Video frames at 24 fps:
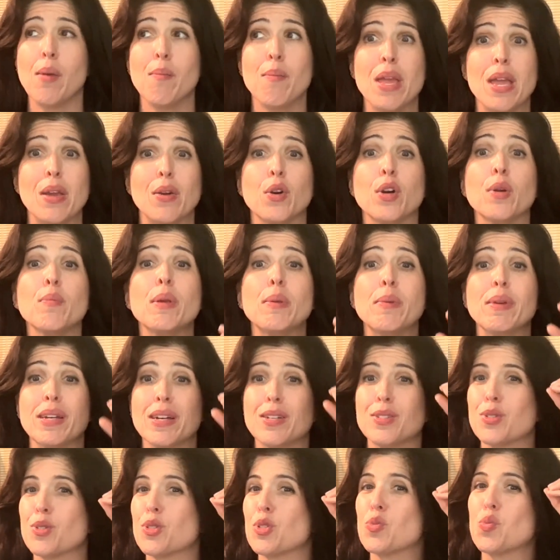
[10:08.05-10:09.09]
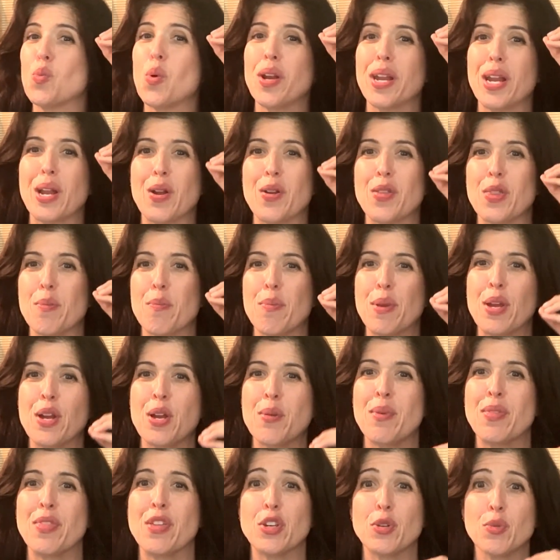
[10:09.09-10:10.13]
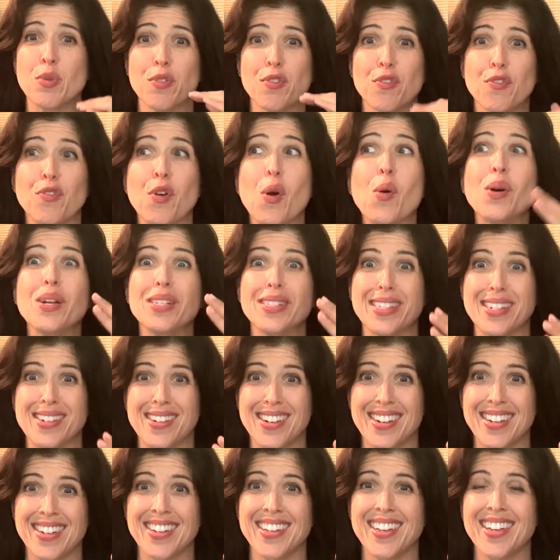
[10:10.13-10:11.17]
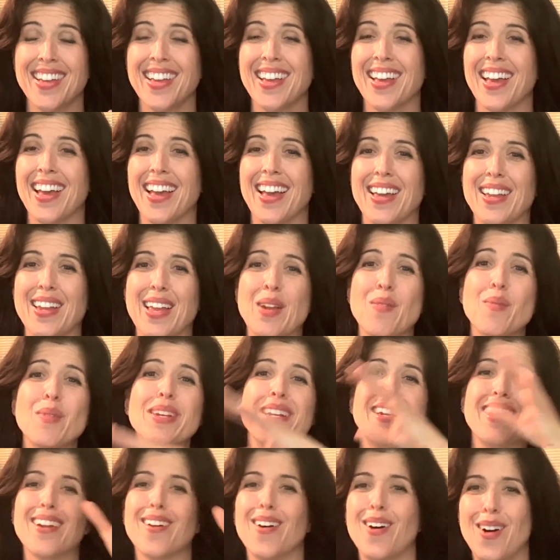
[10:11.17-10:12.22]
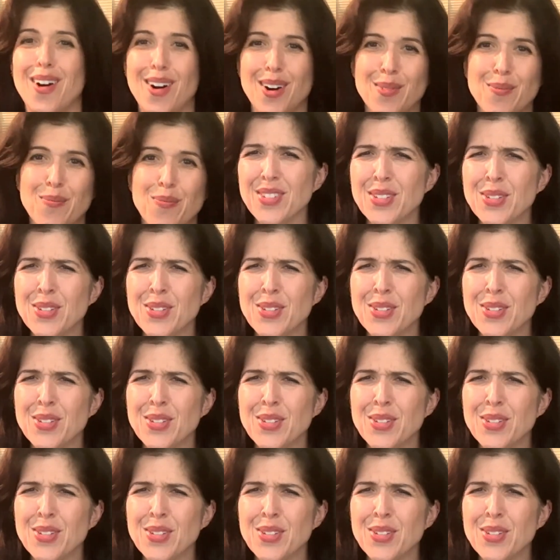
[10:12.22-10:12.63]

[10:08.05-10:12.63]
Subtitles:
it could be because there's just one area of the pyramid that you were focused in on, and we need it all.